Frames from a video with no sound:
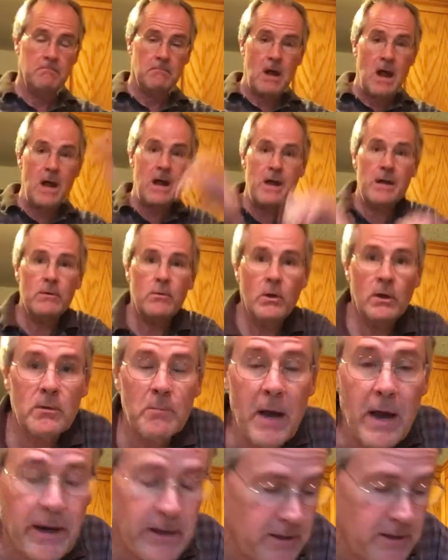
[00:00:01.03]
Hi, welcome
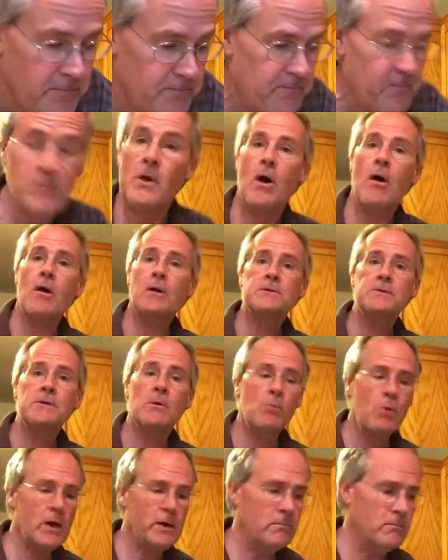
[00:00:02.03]
back. Also
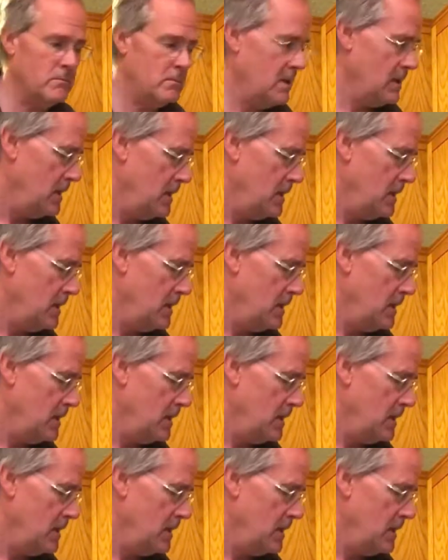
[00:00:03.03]
Wanum.